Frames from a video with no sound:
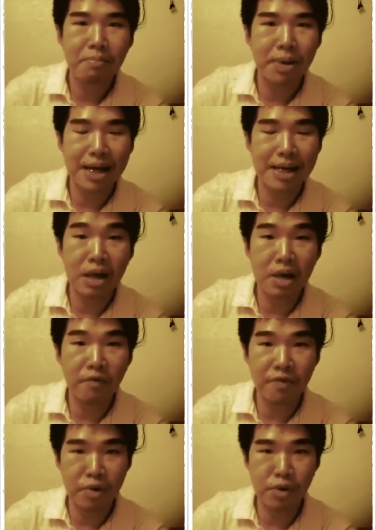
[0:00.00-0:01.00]
but not the
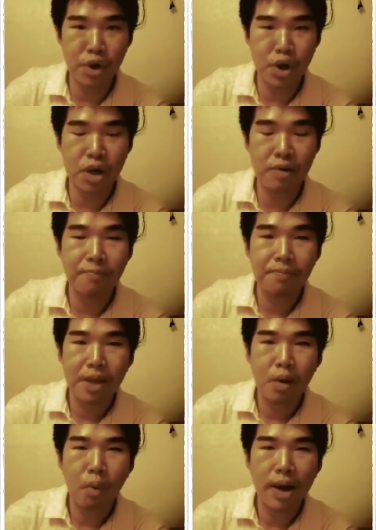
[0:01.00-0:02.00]
future,
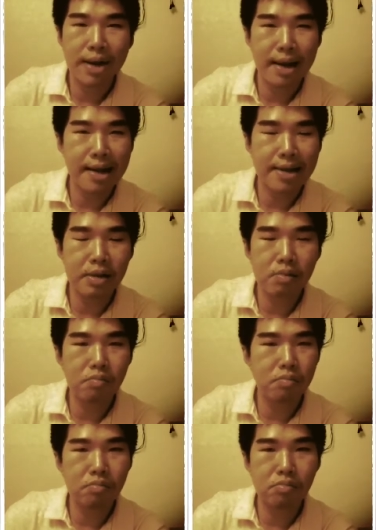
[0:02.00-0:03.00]
which is
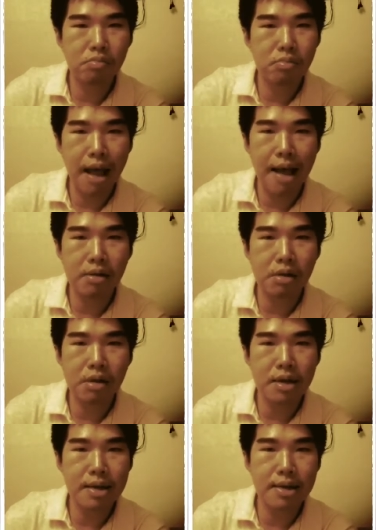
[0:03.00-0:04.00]

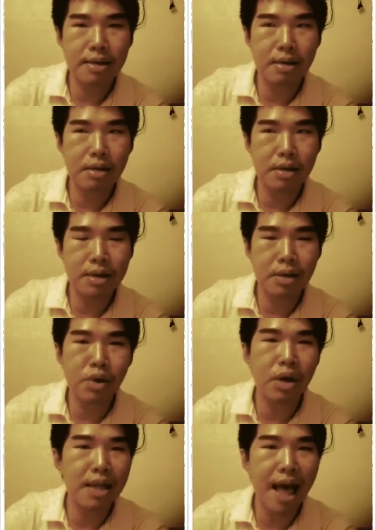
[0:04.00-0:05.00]
actually is
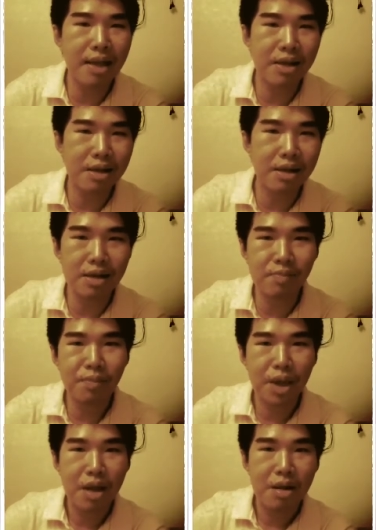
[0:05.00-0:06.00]
not that good.
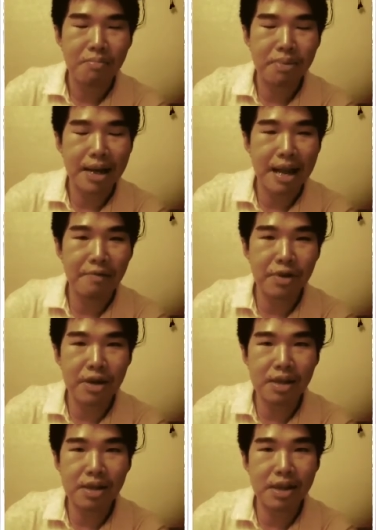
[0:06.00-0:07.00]
But
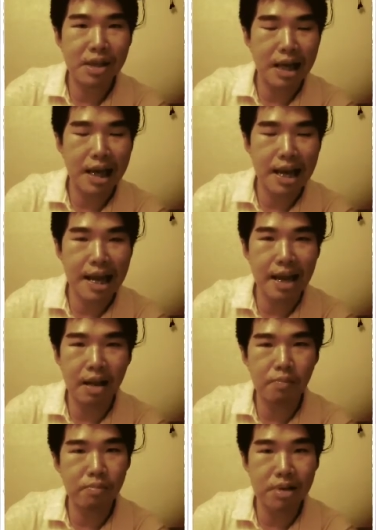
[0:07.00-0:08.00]
after
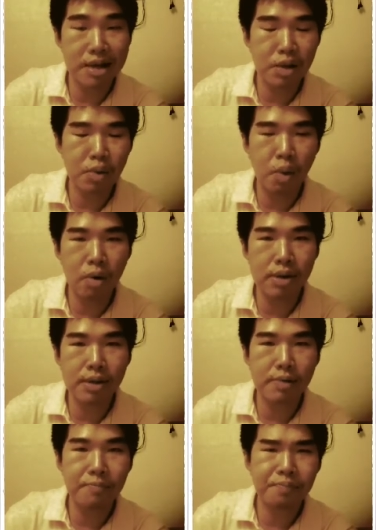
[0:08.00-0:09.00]
studying this
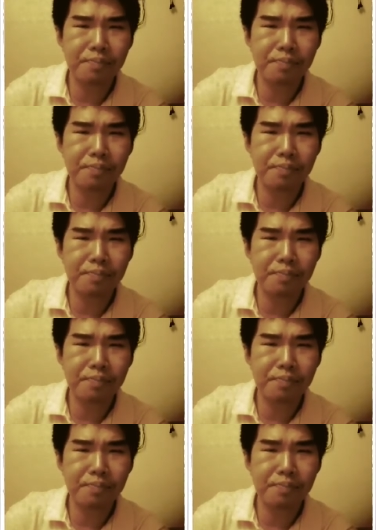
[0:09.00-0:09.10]
course,